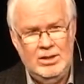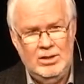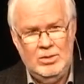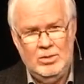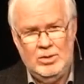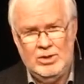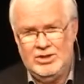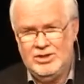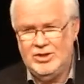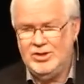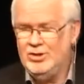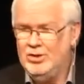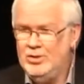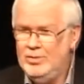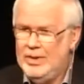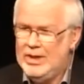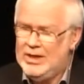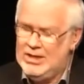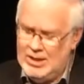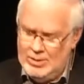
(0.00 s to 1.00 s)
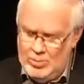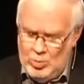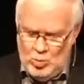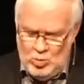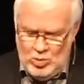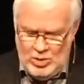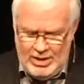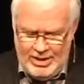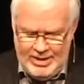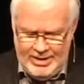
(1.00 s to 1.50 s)
where two become
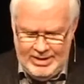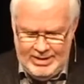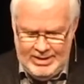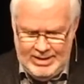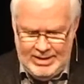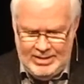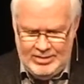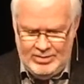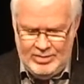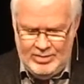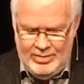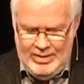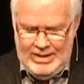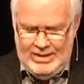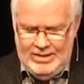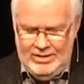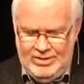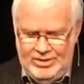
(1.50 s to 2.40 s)
one yet remain